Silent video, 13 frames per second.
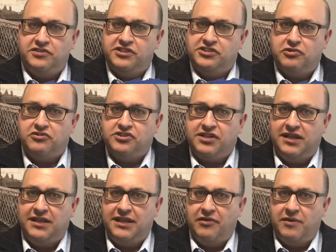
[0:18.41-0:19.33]
Just search
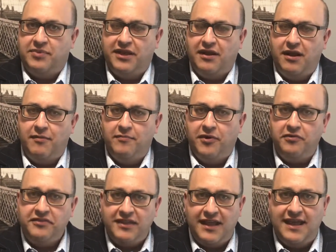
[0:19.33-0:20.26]
Larry Paletta on
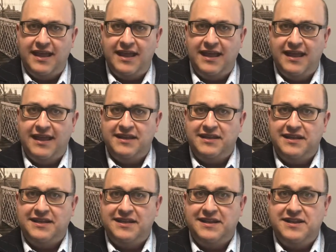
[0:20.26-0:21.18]
both and
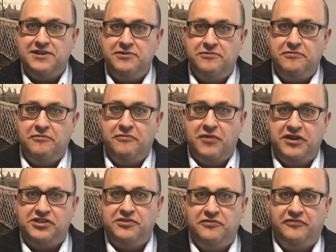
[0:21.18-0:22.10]
do
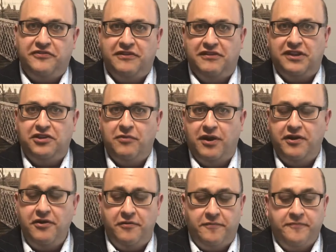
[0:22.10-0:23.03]
what you feel like you want
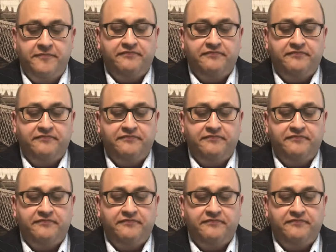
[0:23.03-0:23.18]
to do.